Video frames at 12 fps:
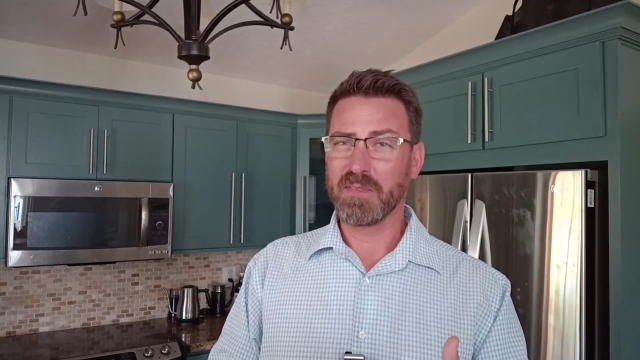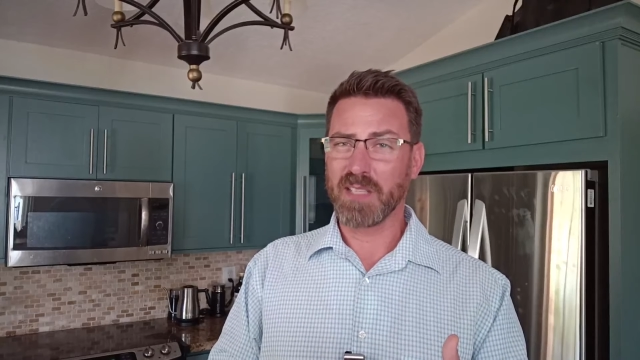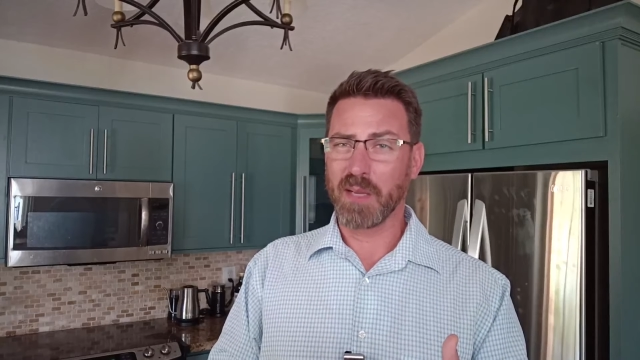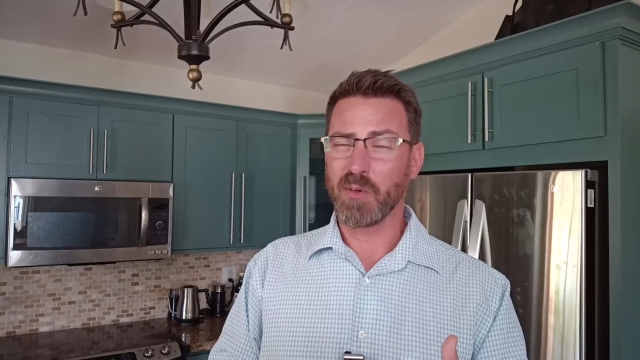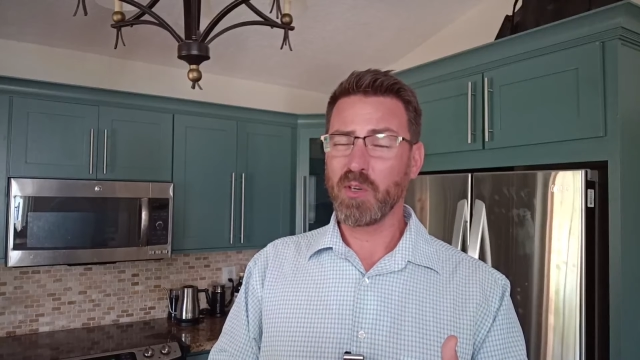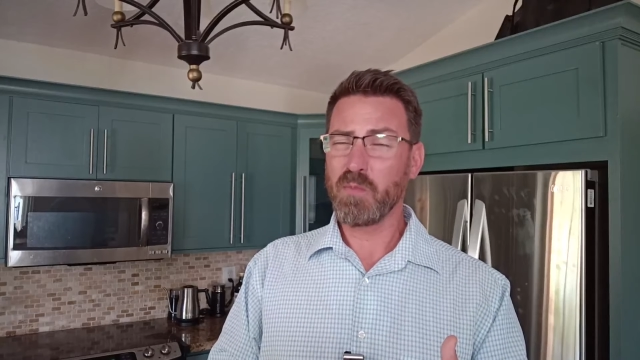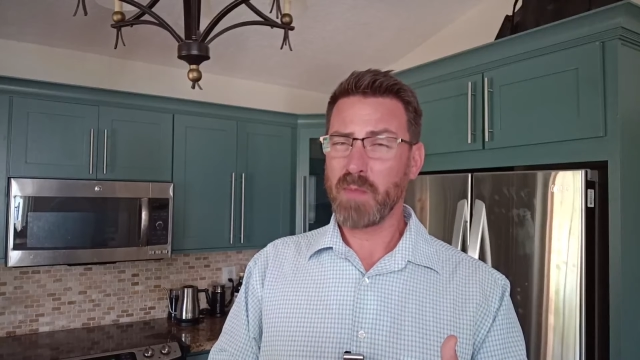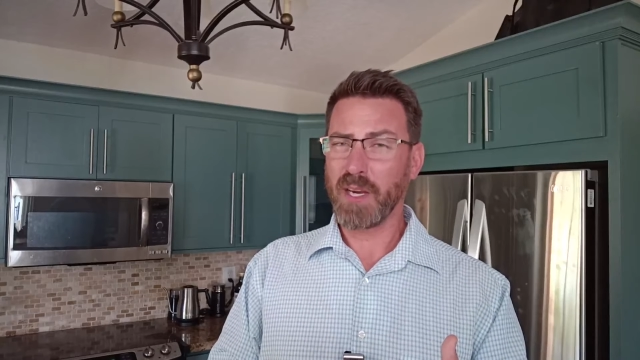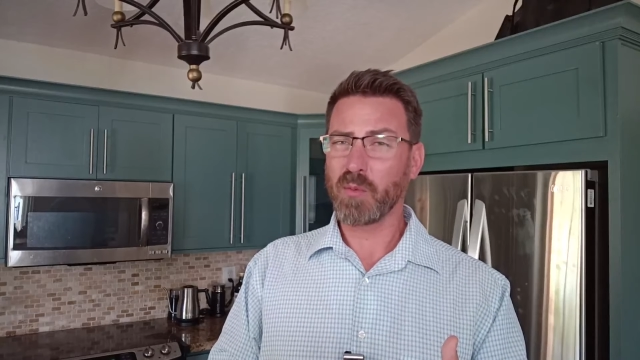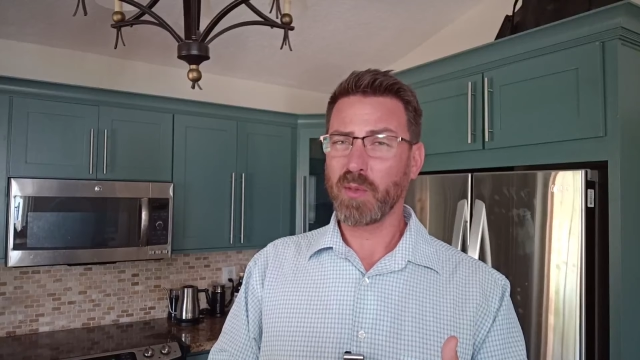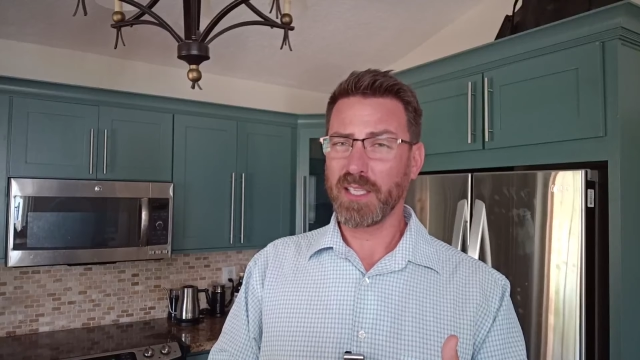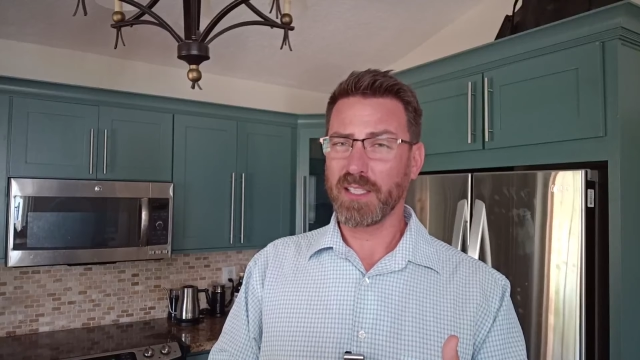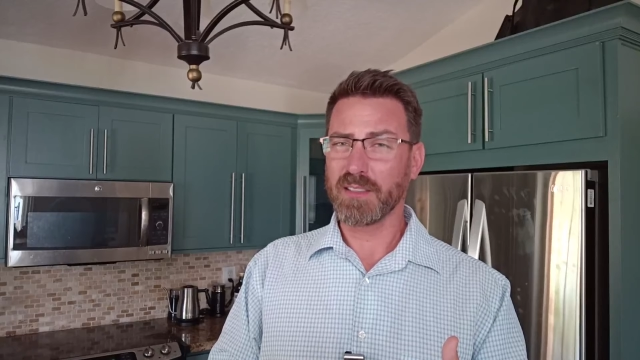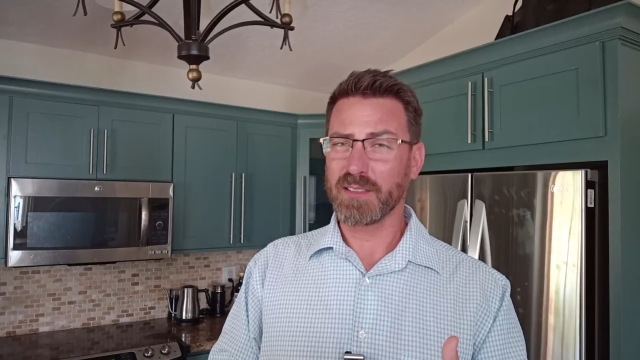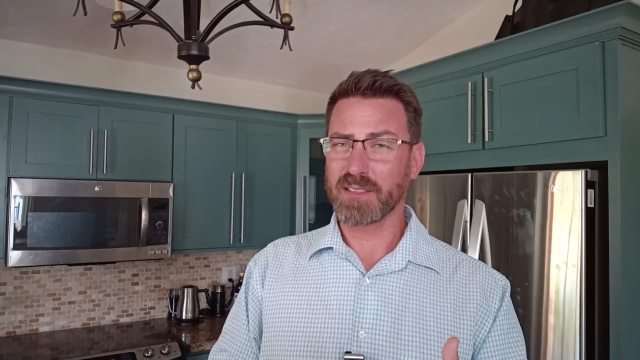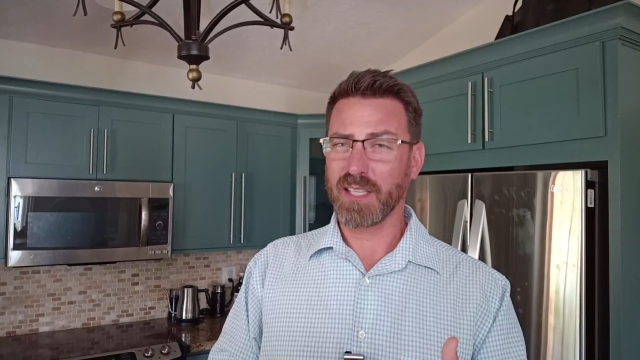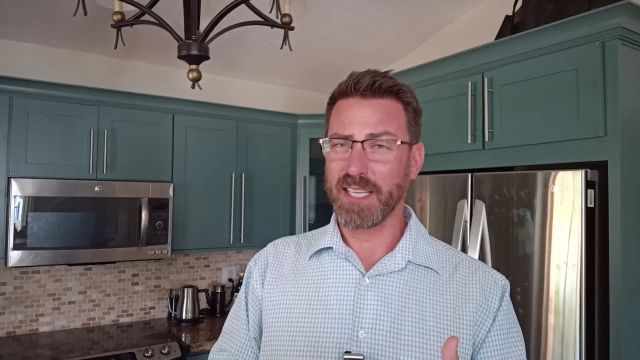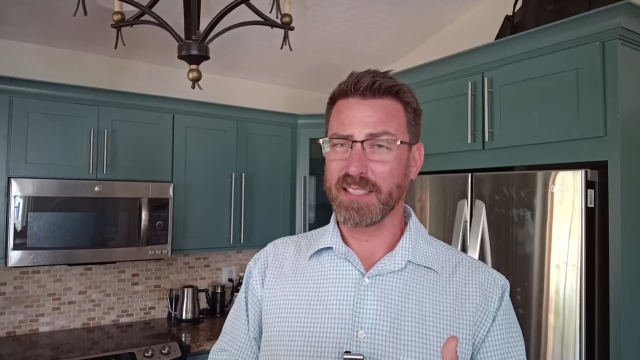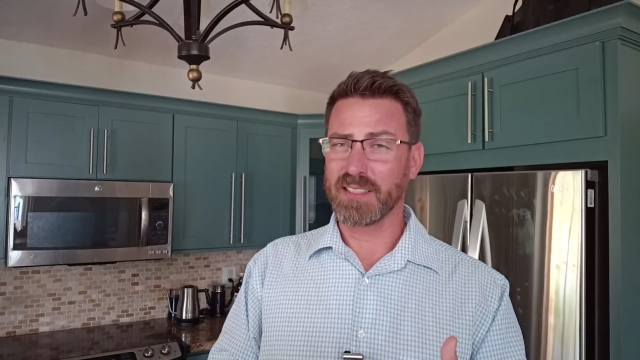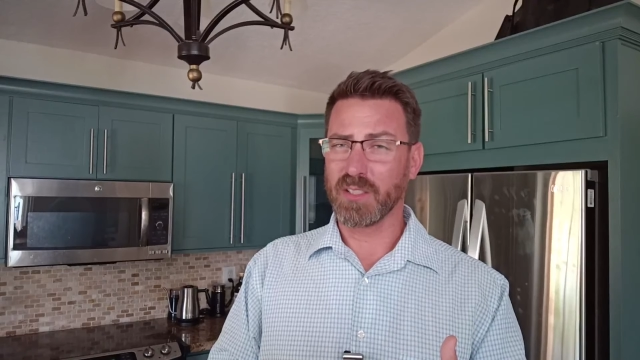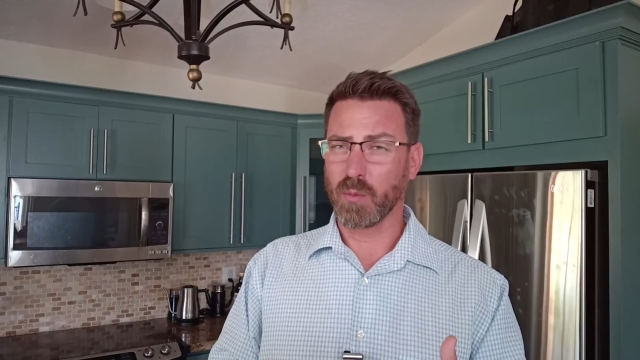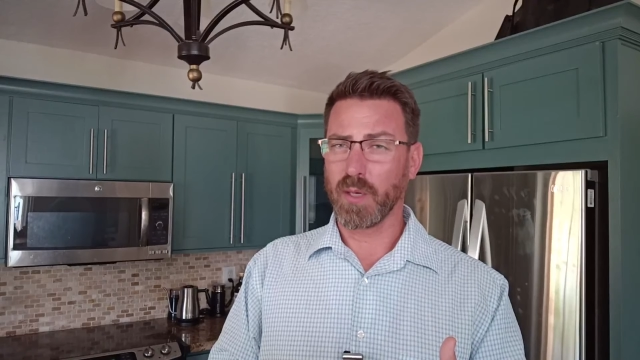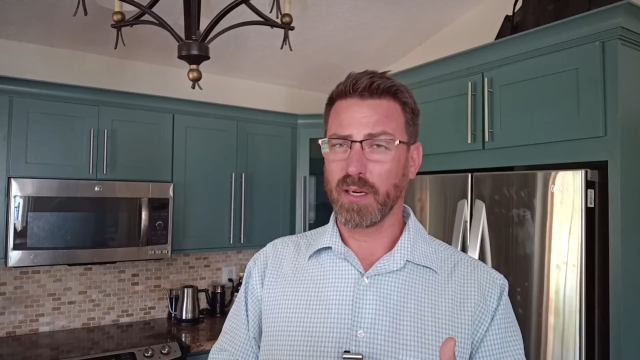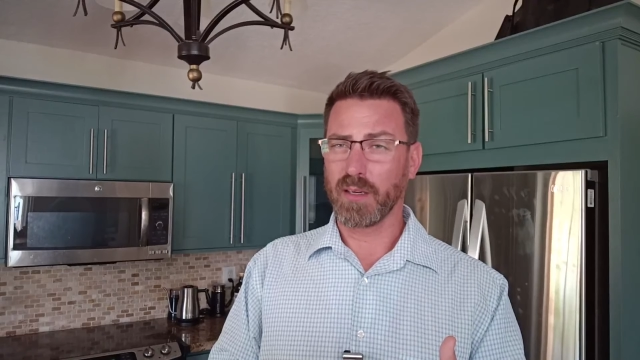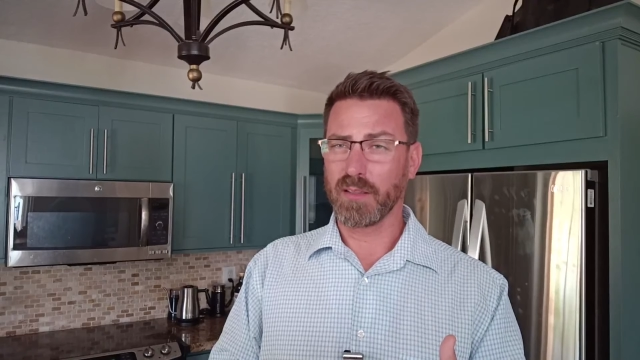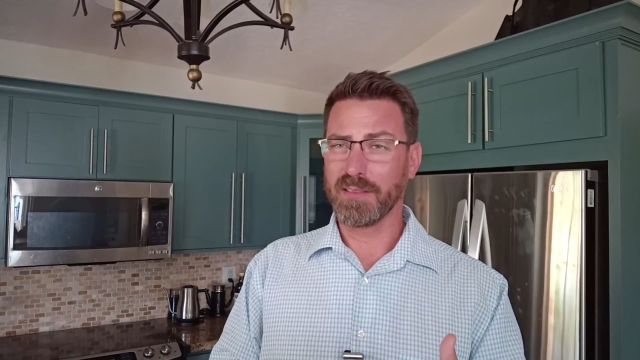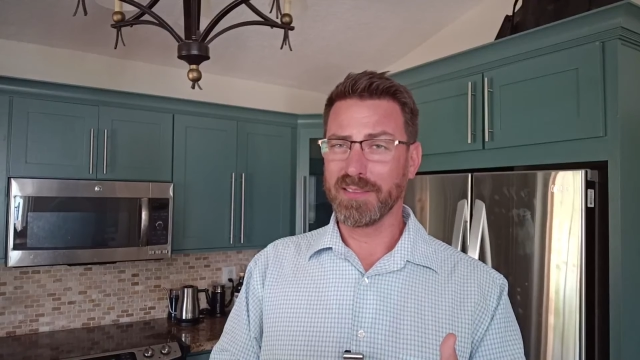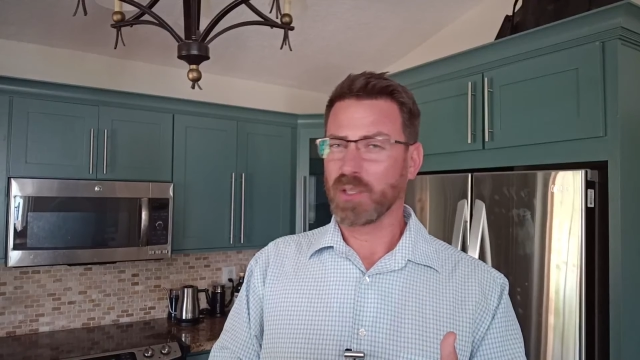they do make really good sleds in the winter.